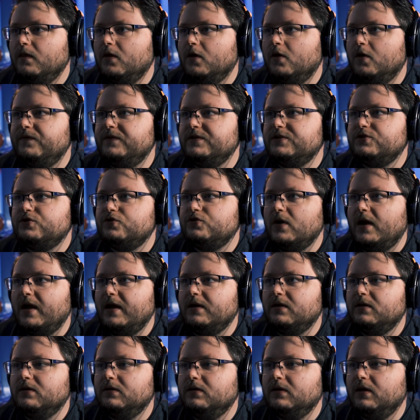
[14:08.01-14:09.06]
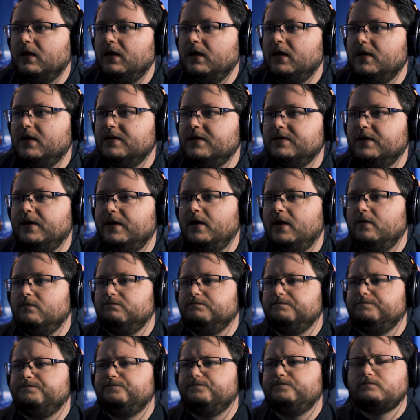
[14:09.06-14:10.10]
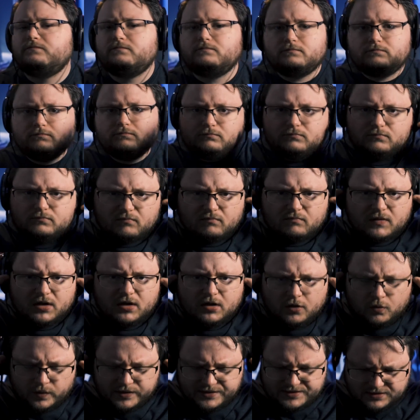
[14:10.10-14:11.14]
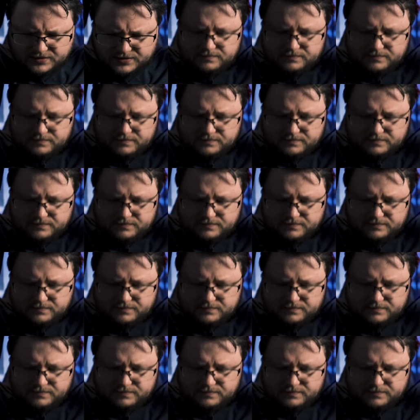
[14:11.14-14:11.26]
of this track. And you know,